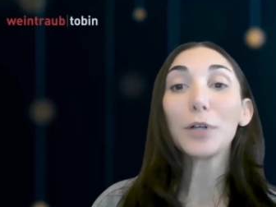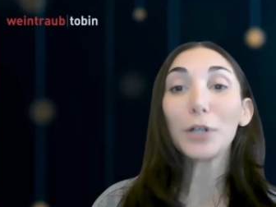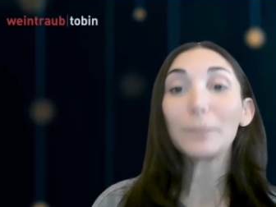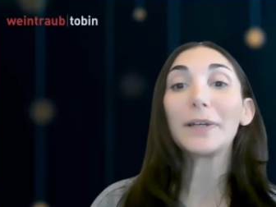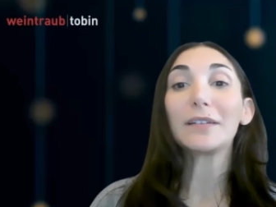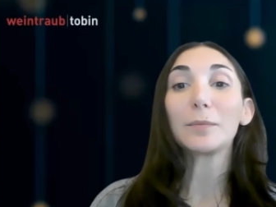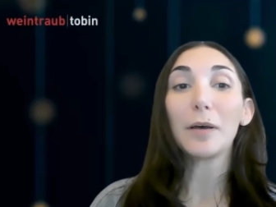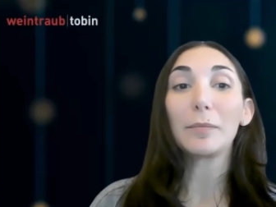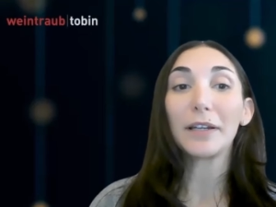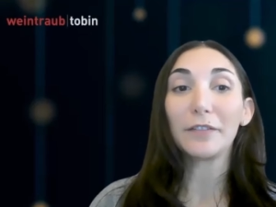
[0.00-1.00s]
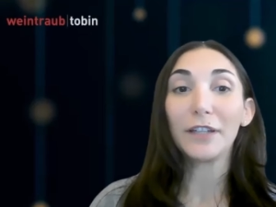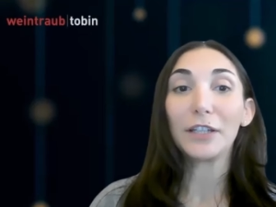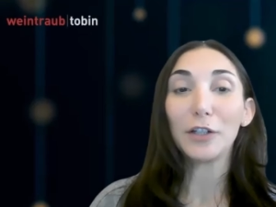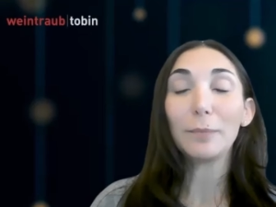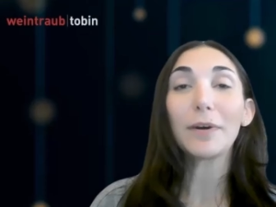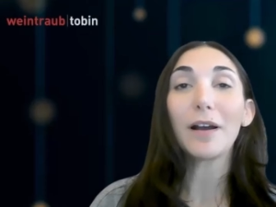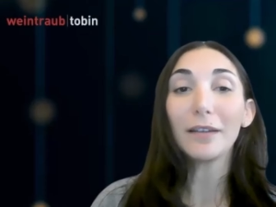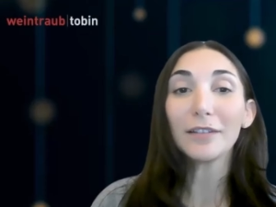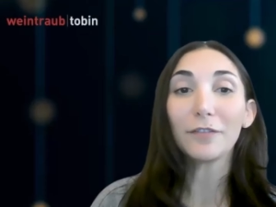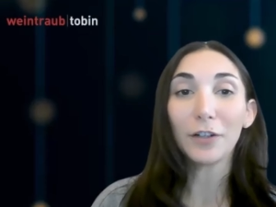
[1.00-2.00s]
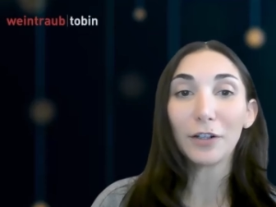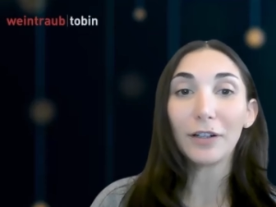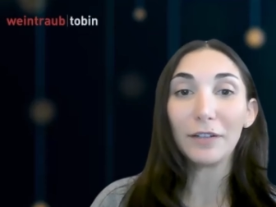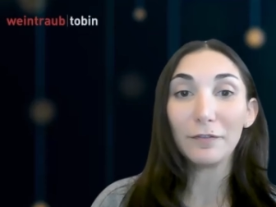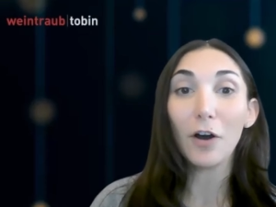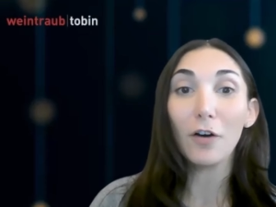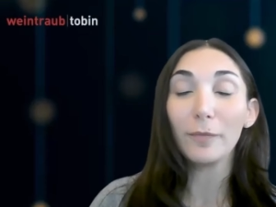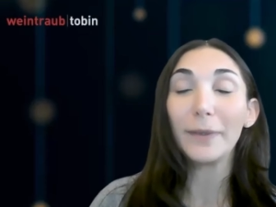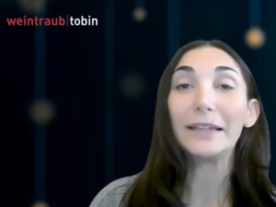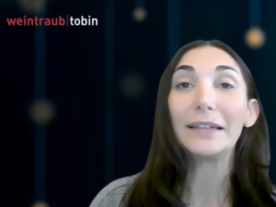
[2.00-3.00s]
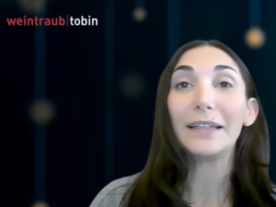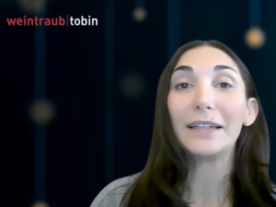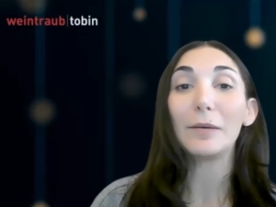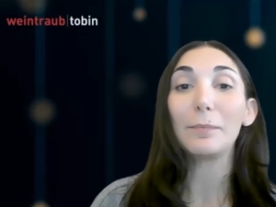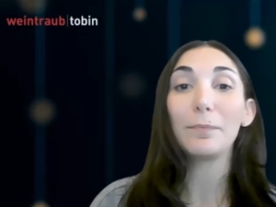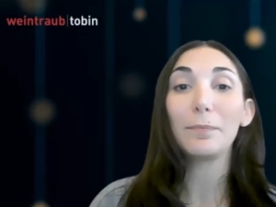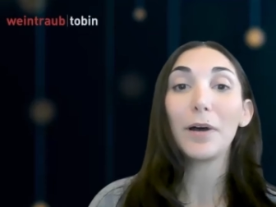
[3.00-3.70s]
purpose public figure because of her involvement in a